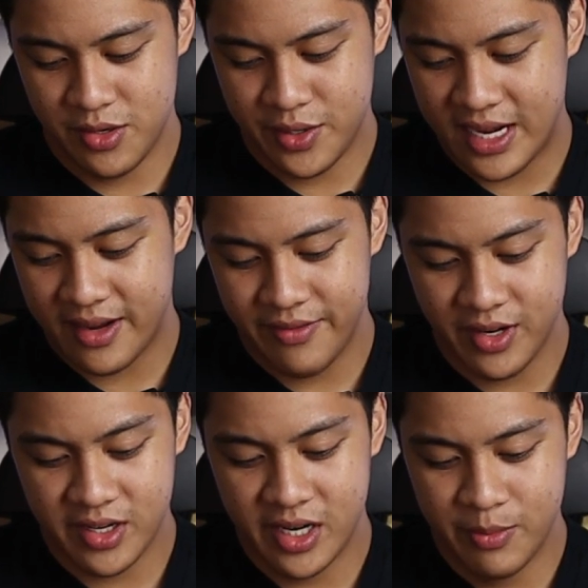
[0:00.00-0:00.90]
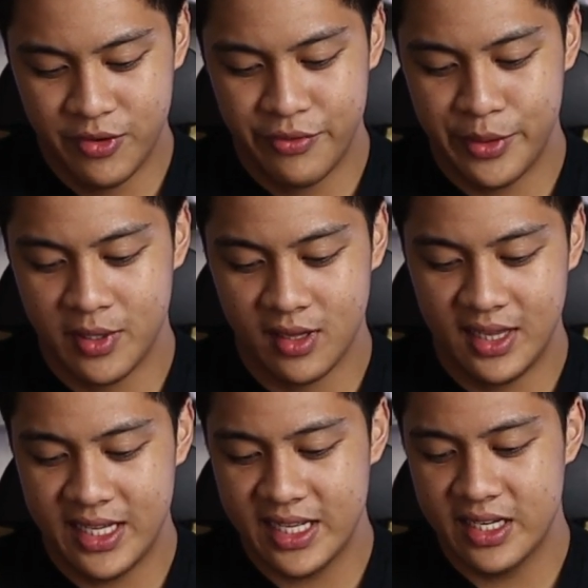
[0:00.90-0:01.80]
you have your removable
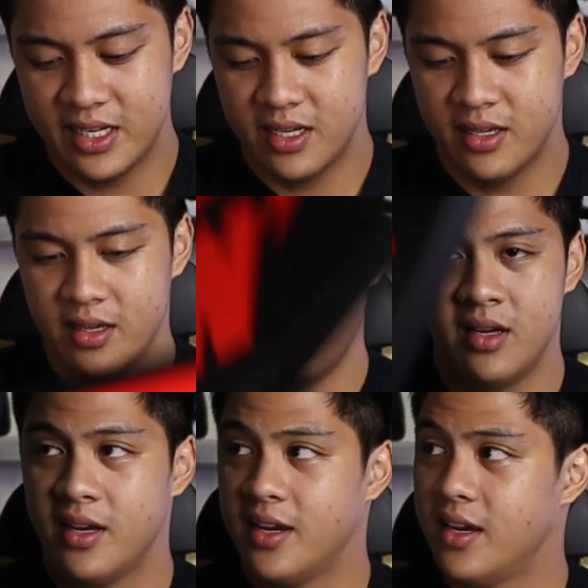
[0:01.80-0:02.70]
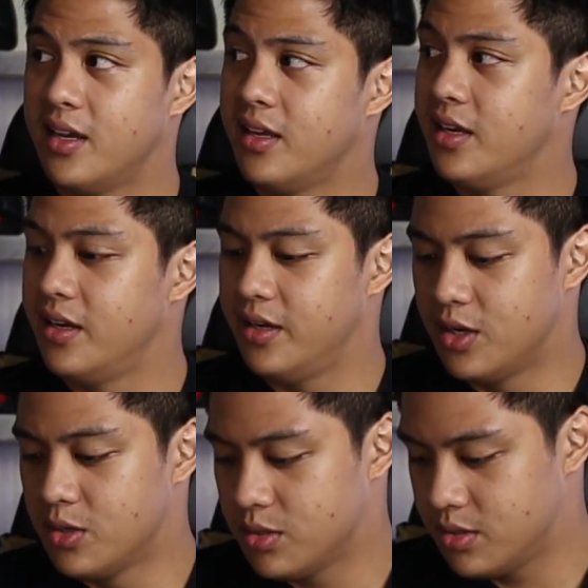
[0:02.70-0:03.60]
lid. Here you
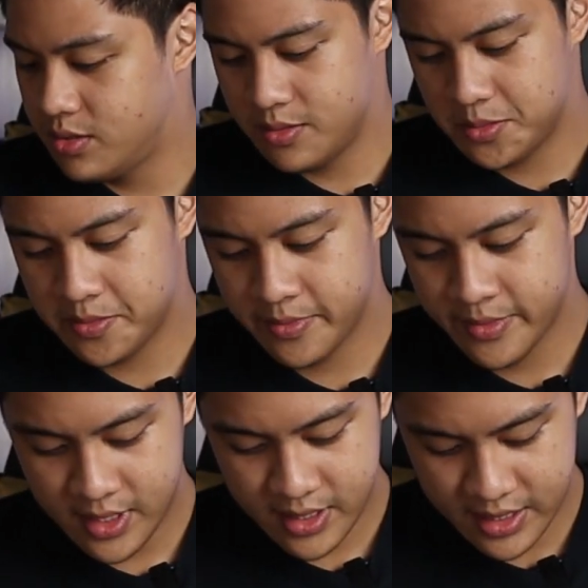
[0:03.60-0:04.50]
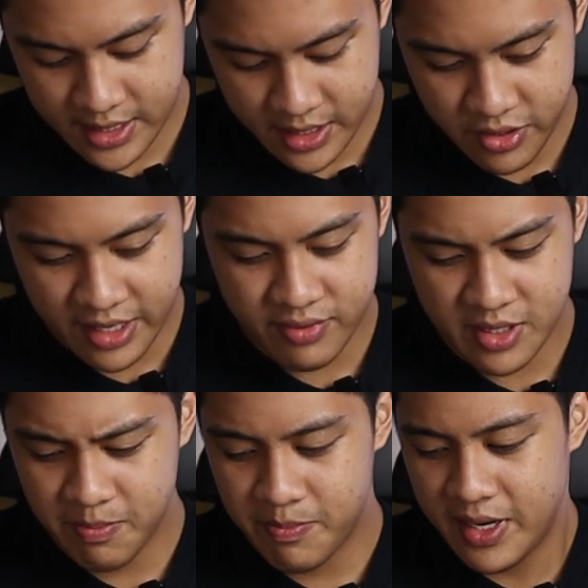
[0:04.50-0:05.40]
go. And then you have
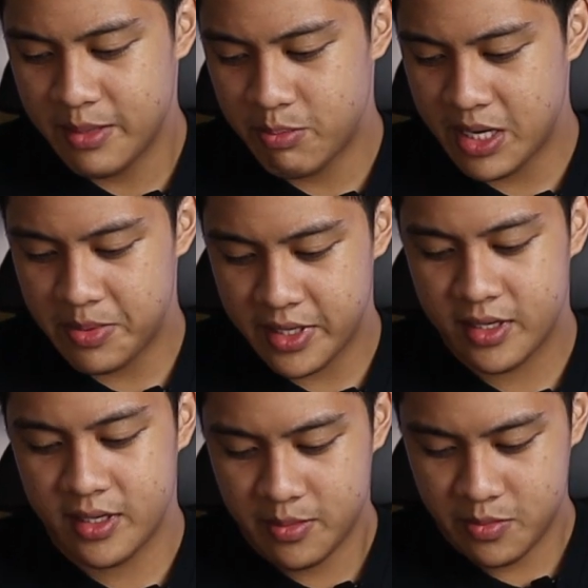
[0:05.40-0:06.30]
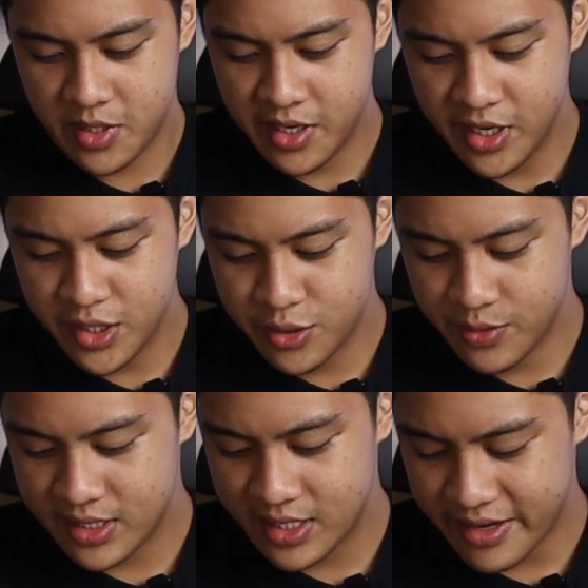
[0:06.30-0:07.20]
some plain paper, your
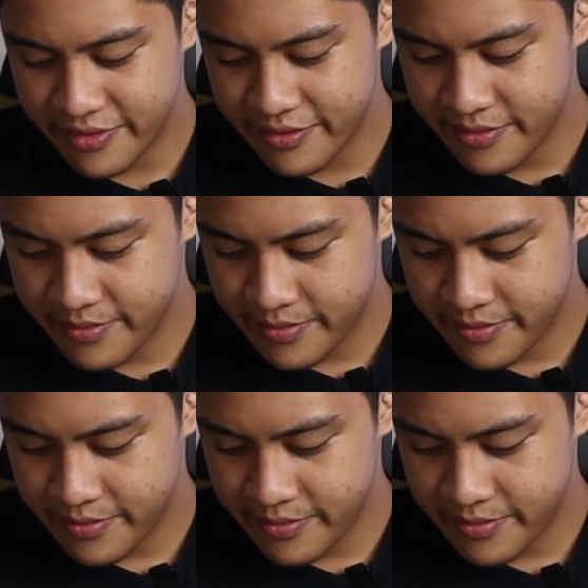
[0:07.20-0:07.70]
usual stuff.